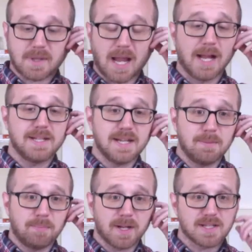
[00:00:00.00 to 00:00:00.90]
I did
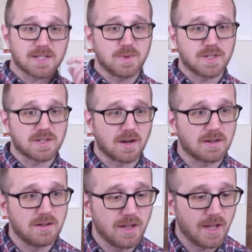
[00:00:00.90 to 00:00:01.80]
pick this week's
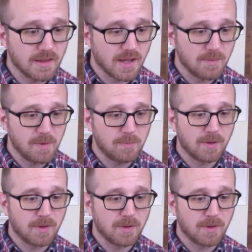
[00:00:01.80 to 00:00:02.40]
article, and let me pull